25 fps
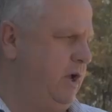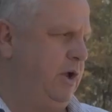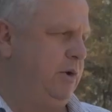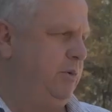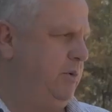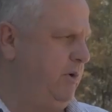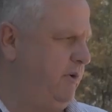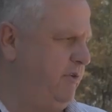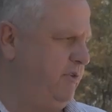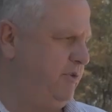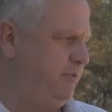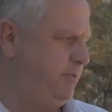
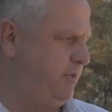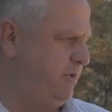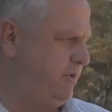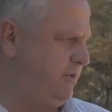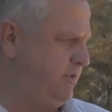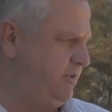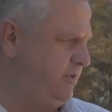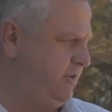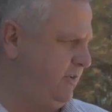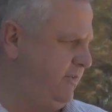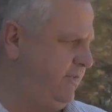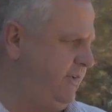We've
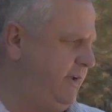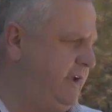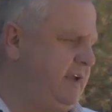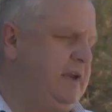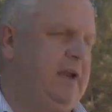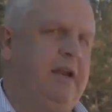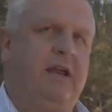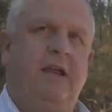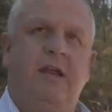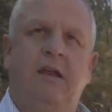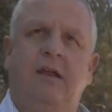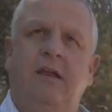
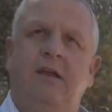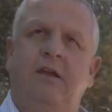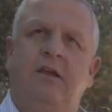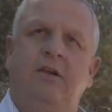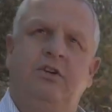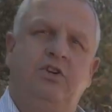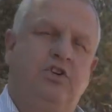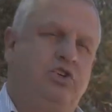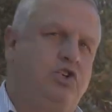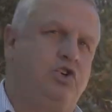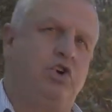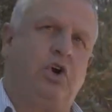specifically
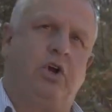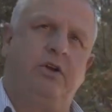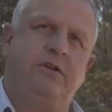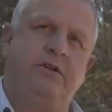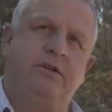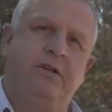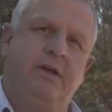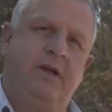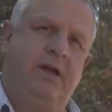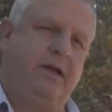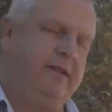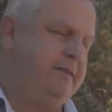
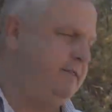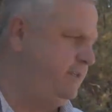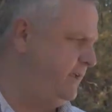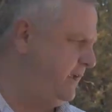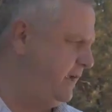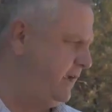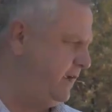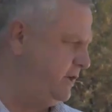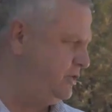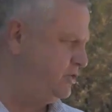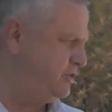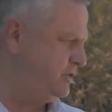shot at
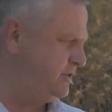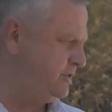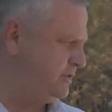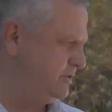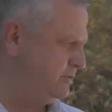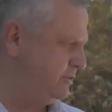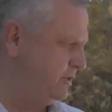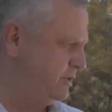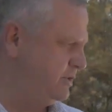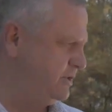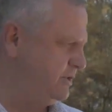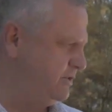the
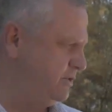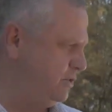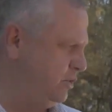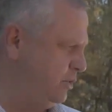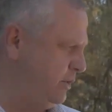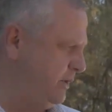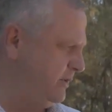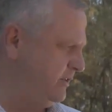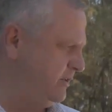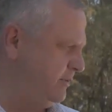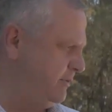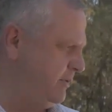edges, which is
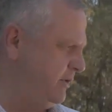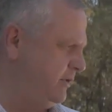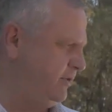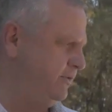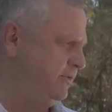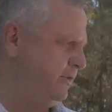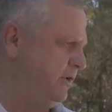always the most